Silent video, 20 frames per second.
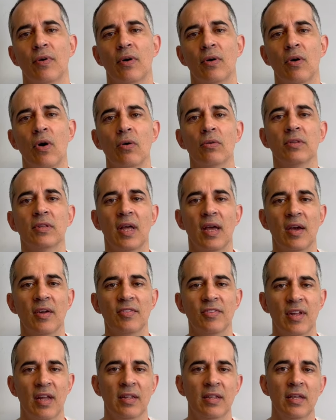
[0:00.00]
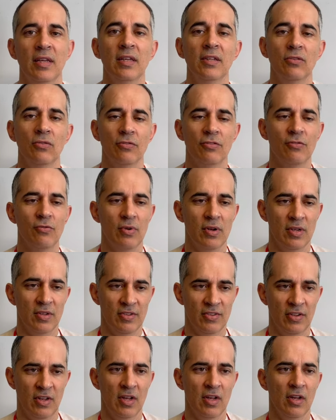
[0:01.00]
contexts and
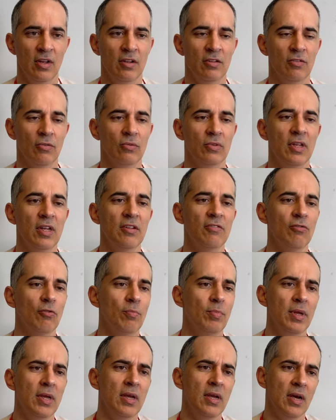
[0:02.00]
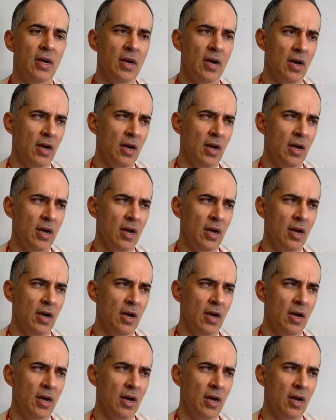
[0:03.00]
industries. So this will be